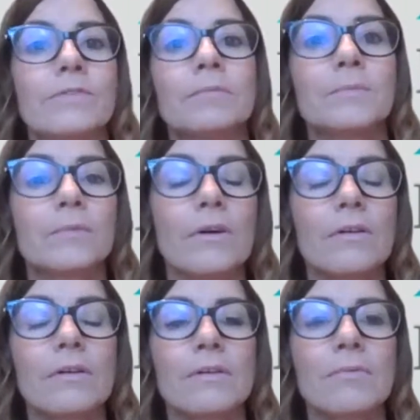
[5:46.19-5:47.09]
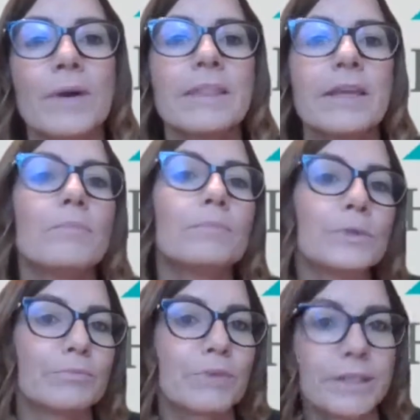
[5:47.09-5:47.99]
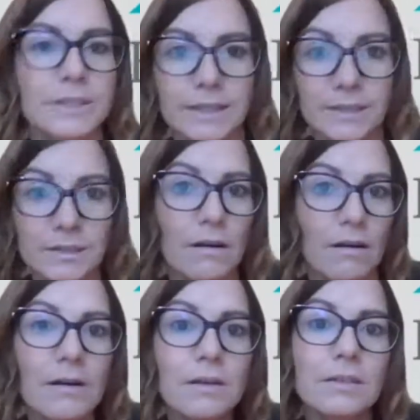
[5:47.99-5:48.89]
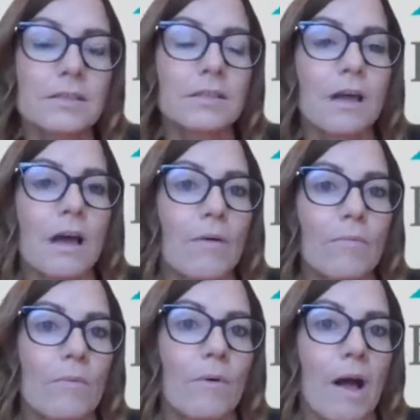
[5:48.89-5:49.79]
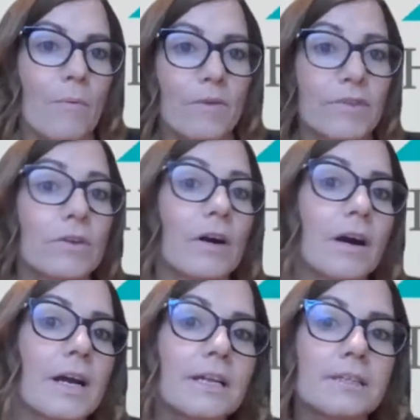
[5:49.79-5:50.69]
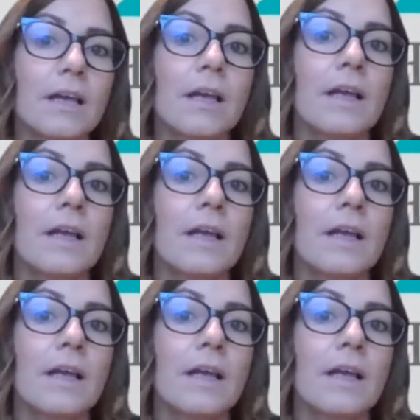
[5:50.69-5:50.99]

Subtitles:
From when the onboarding process starts with you guys,